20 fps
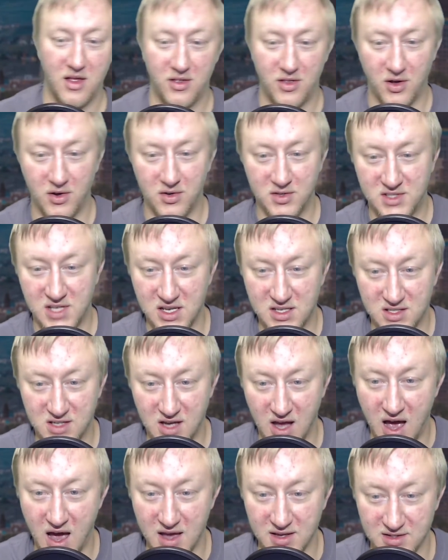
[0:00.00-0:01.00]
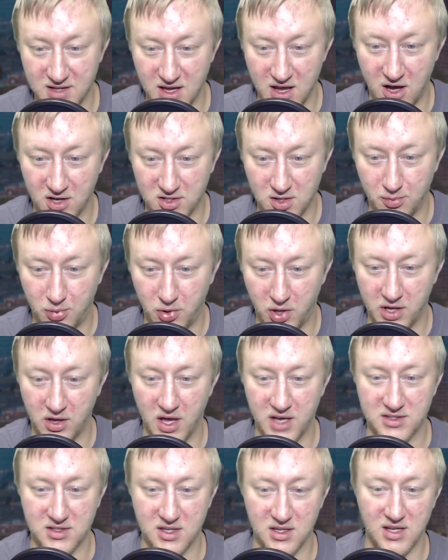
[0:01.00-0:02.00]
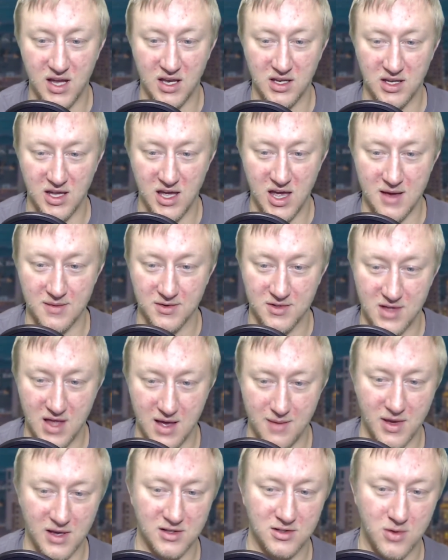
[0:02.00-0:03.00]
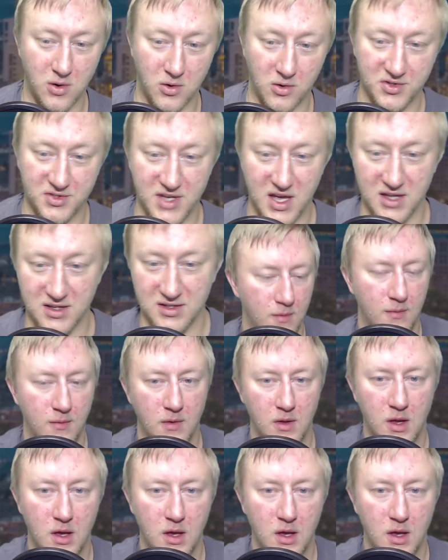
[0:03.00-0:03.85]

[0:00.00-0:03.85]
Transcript: Those six guys, they also played less than 10 games, and that makes total sense.